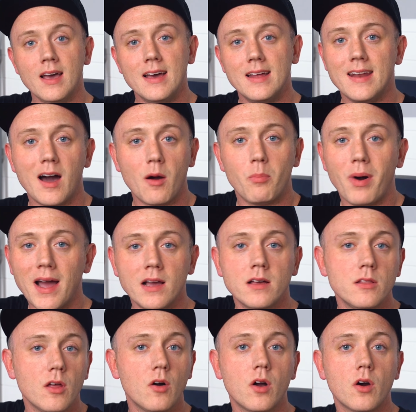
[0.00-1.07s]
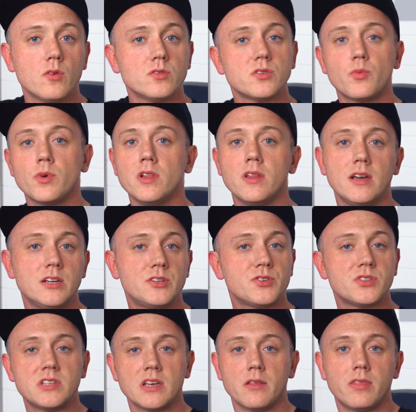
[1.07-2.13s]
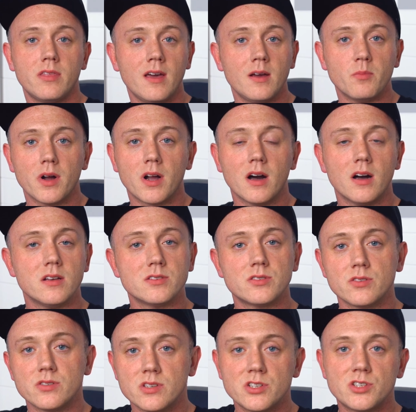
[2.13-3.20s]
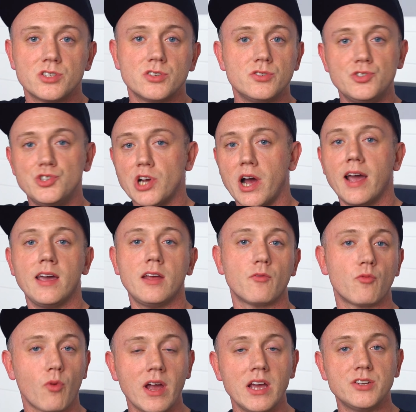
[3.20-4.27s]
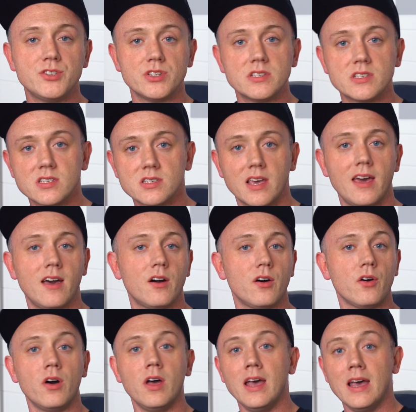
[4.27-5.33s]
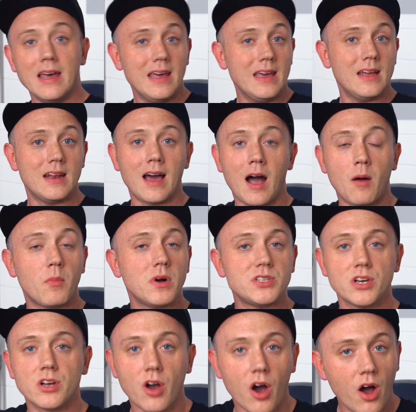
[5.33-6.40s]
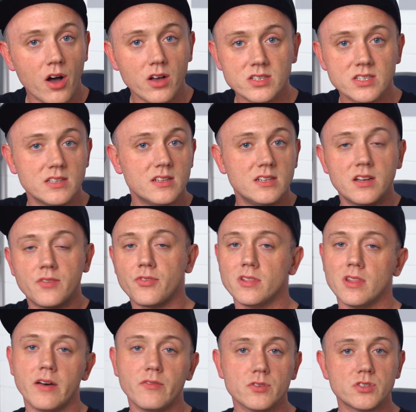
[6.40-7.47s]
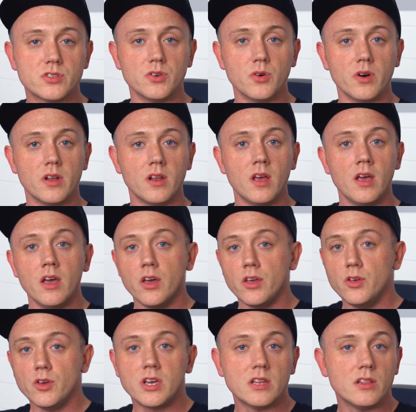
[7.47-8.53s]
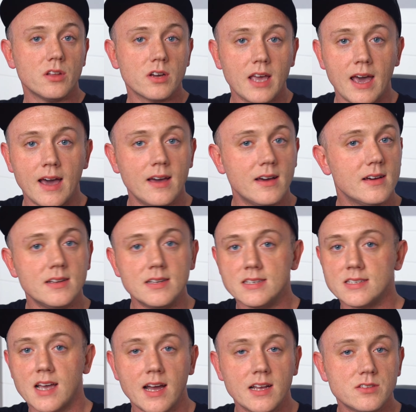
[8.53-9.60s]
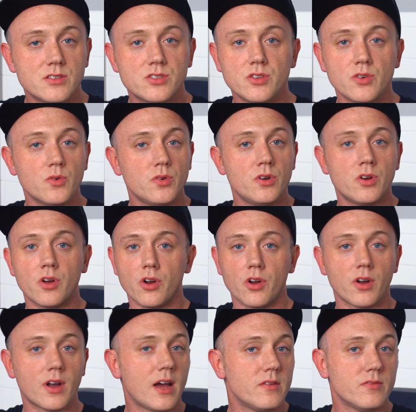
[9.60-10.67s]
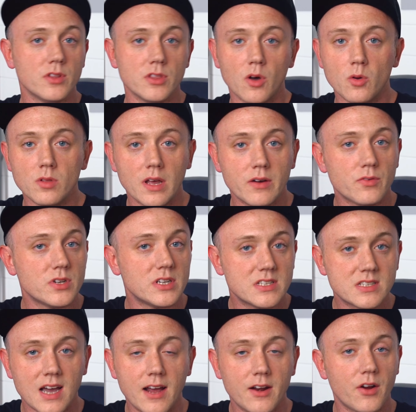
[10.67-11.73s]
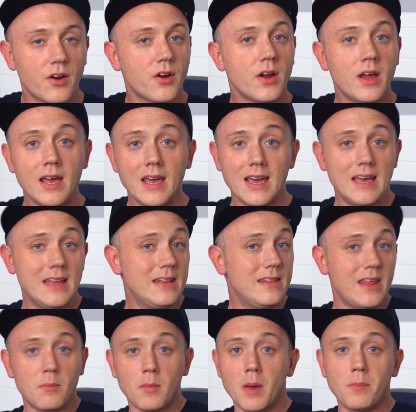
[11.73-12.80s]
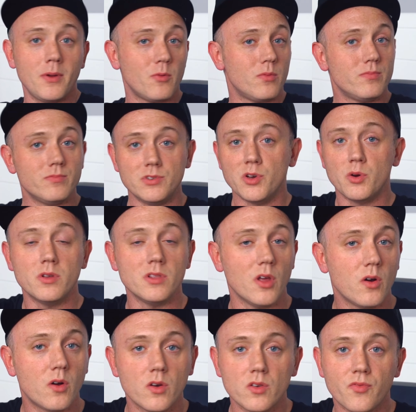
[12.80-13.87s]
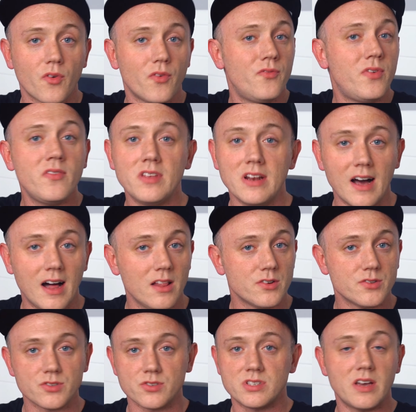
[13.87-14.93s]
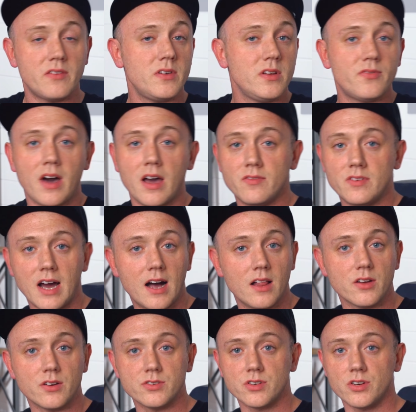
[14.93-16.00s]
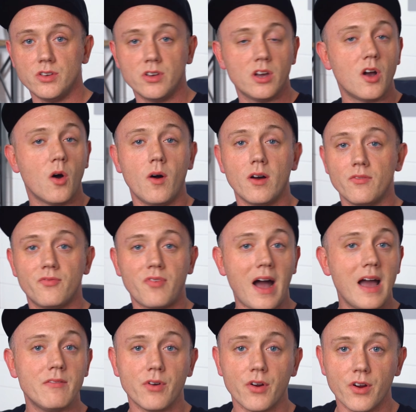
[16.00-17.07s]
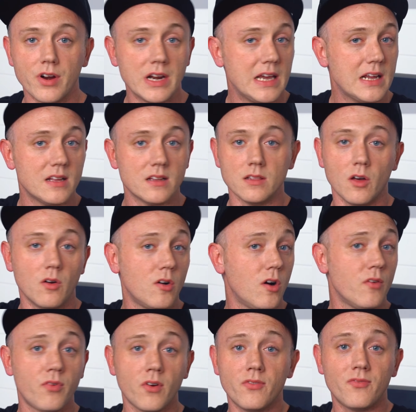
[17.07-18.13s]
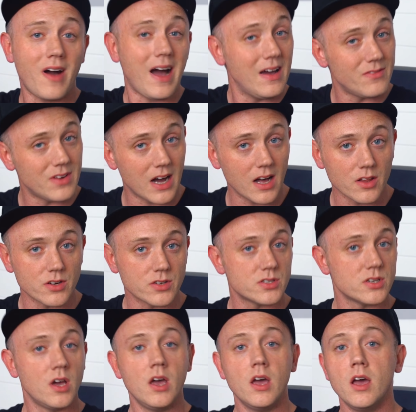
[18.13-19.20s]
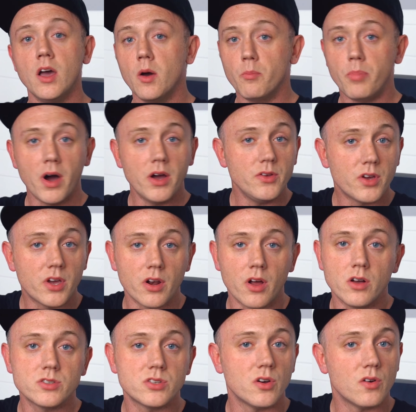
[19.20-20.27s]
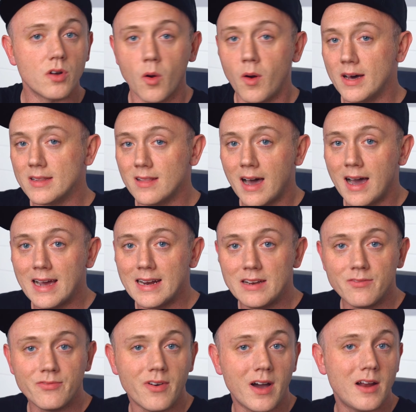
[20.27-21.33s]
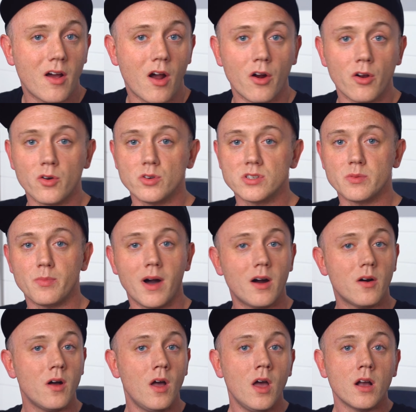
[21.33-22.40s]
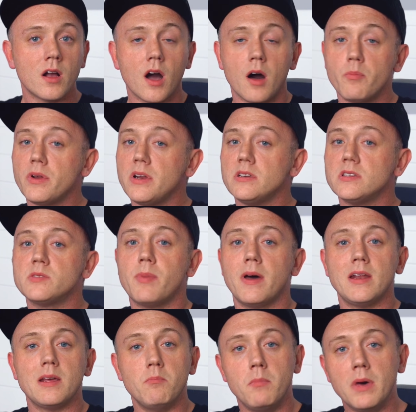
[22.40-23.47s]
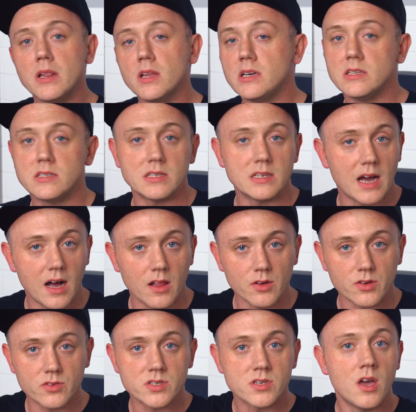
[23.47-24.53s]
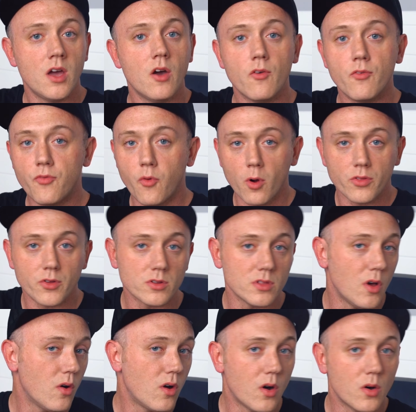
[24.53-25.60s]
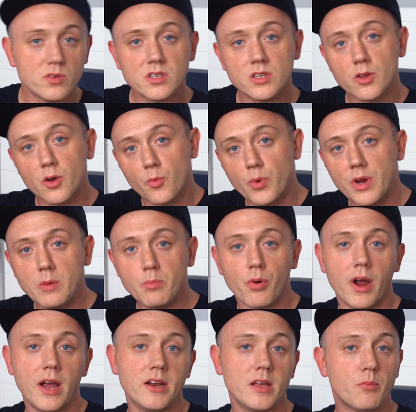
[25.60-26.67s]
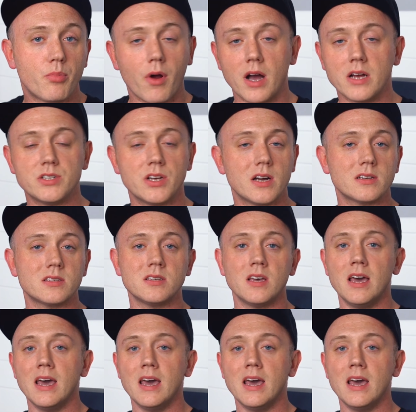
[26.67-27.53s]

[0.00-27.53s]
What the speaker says: Now, buying a logo is a really interesting thing because there's such a giant range in scale and how much it costs and the different levels to it. You can look at a design student or kind of a low-level designer, and they might be doing logos for $50 or $75, or you could go on Fiverr and get a logo for $5. But you can also go online and find articles about companies spending millions of dollars for their logos and their rebranding projects,